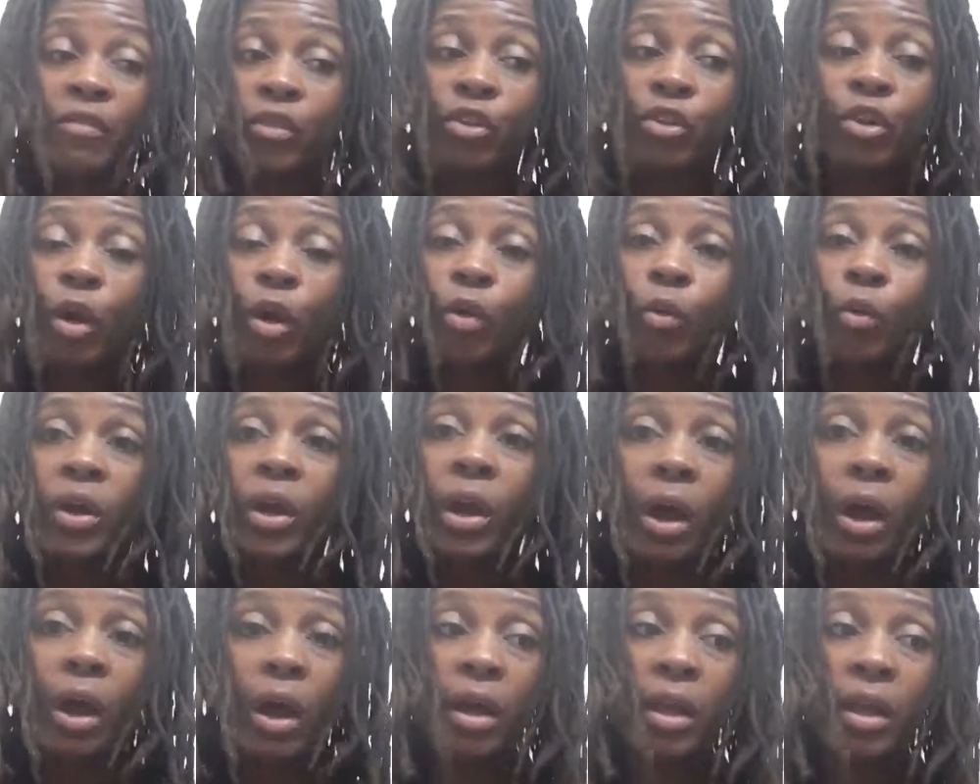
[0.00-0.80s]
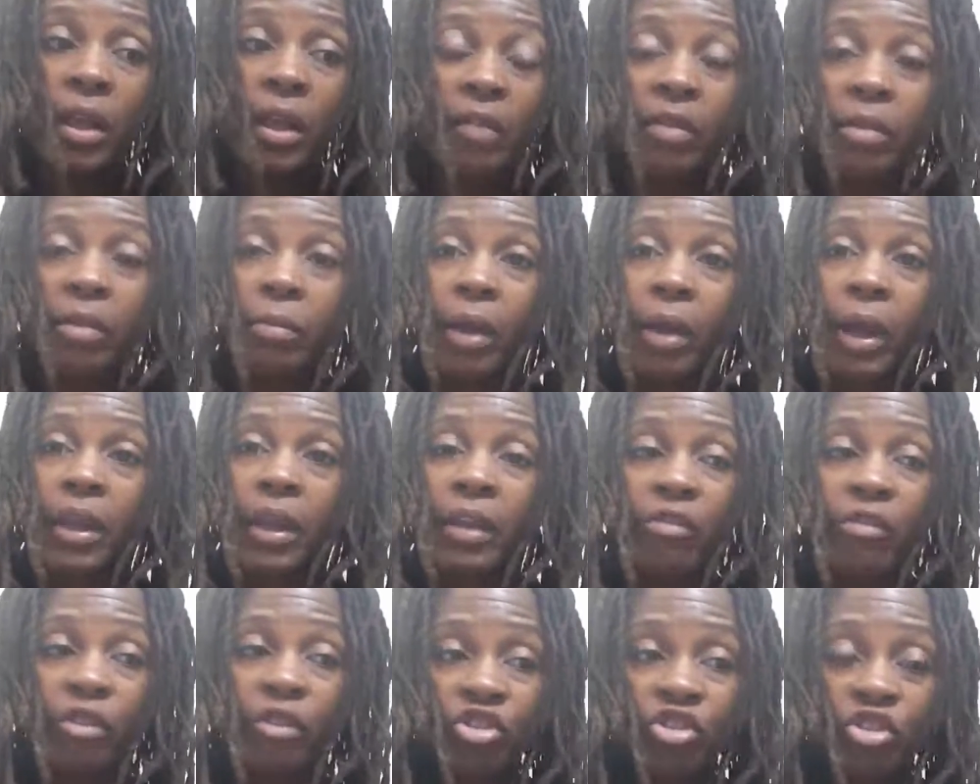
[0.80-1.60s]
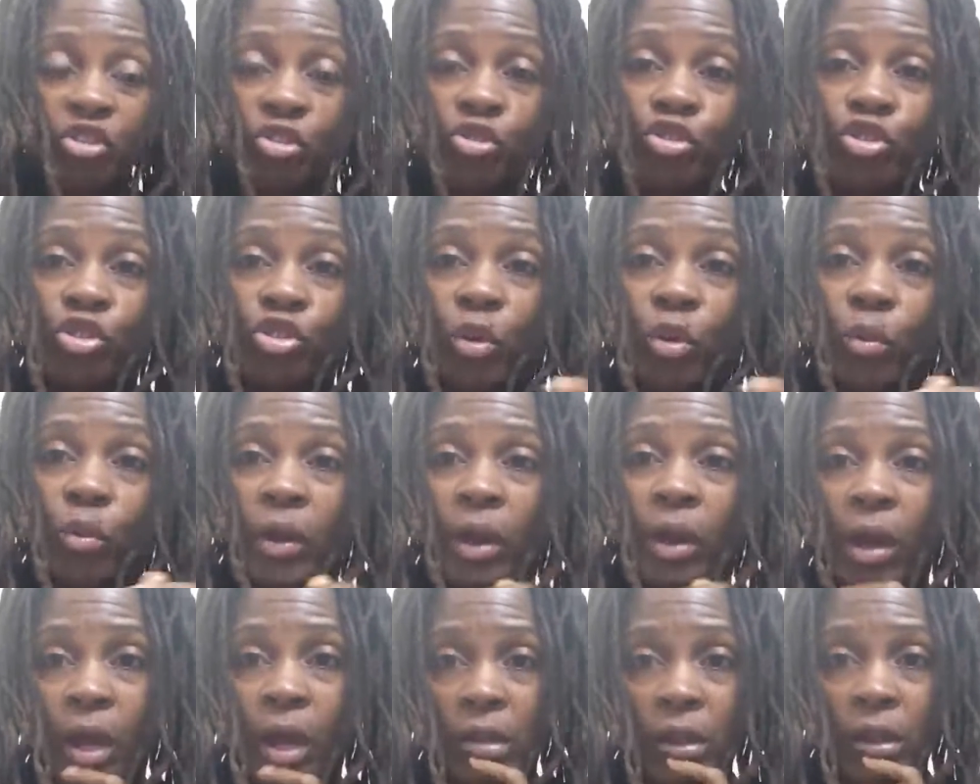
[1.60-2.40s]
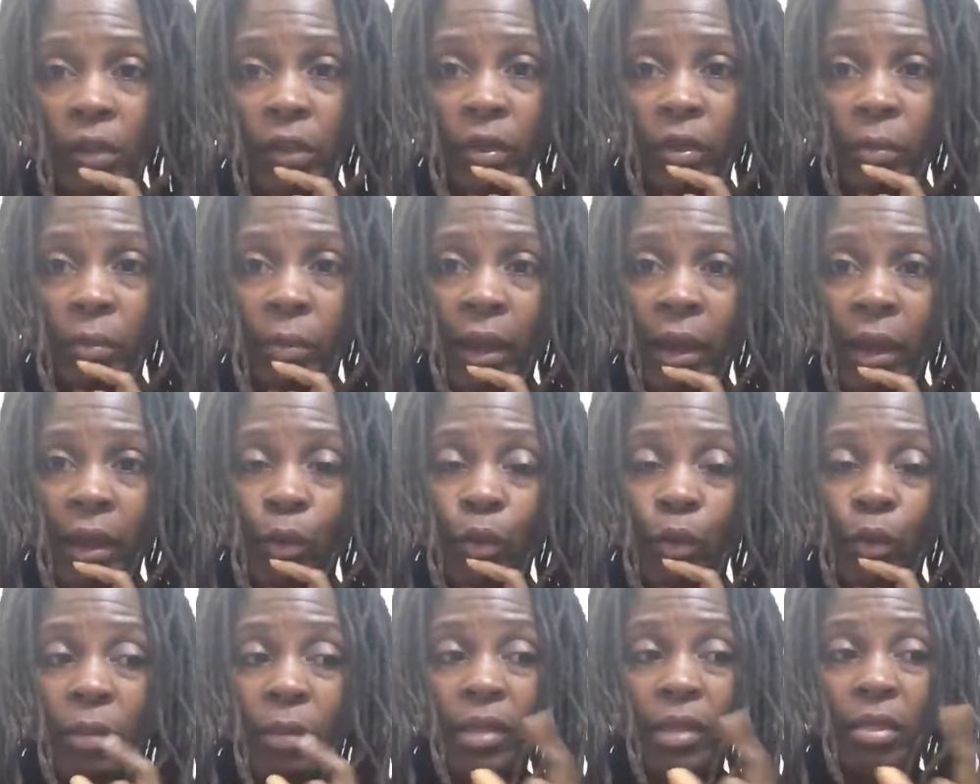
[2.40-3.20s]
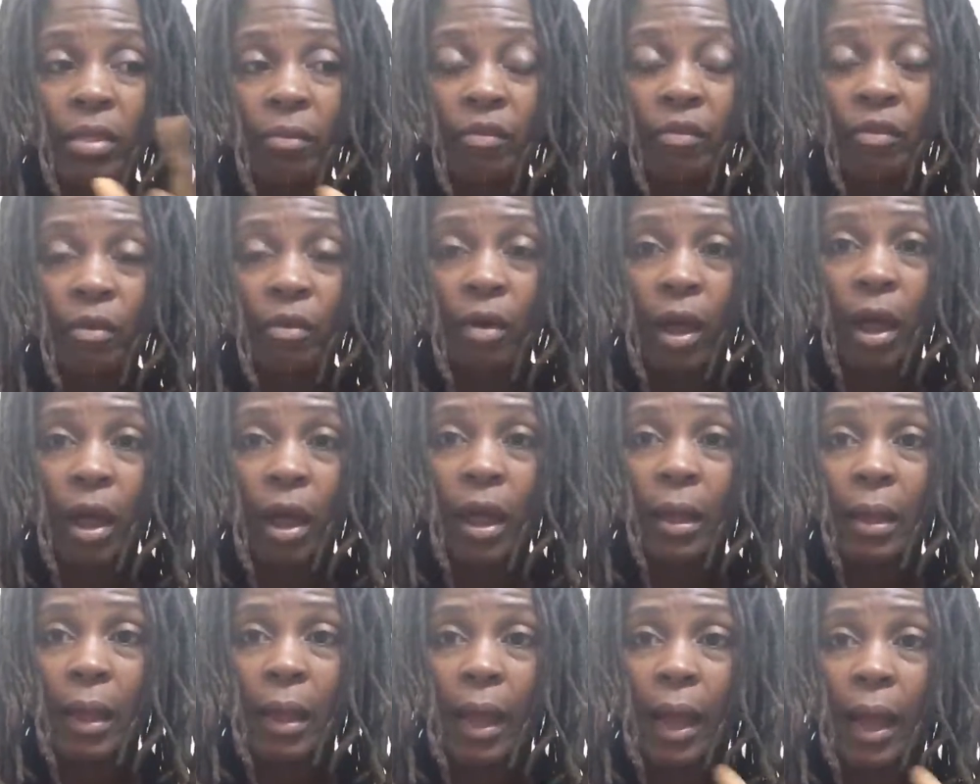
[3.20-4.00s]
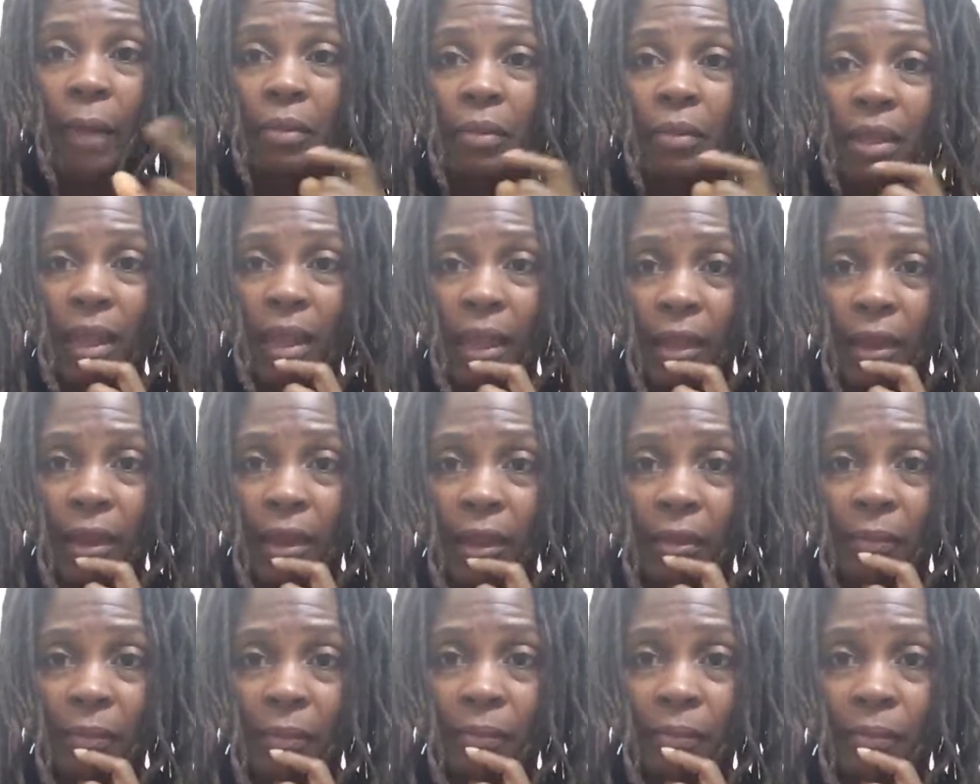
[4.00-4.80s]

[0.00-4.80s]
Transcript: you don't want to hug everybody, if your children don't want to hug everybody. We make them feel obligated.